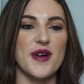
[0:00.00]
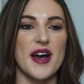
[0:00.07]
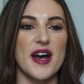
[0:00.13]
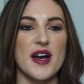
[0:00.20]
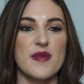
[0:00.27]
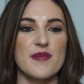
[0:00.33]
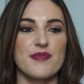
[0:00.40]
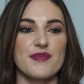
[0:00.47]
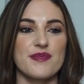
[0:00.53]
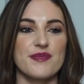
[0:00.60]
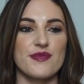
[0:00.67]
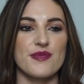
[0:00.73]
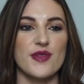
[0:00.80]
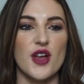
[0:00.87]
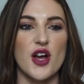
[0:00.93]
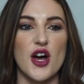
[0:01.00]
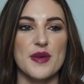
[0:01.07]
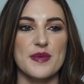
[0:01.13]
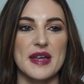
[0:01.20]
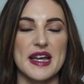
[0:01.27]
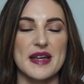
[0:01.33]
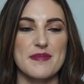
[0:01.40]
I'm
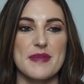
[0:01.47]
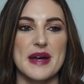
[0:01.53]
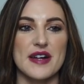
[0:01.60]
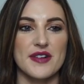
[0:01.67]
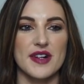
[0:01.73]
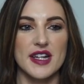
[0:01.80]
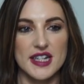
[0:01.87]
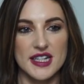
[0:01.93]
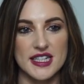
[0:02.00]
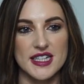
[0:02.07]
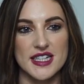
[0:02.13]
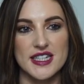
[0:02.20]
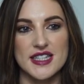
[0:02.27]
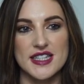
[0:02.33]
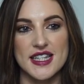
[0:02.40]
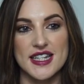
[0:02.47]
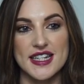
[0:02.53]
getting married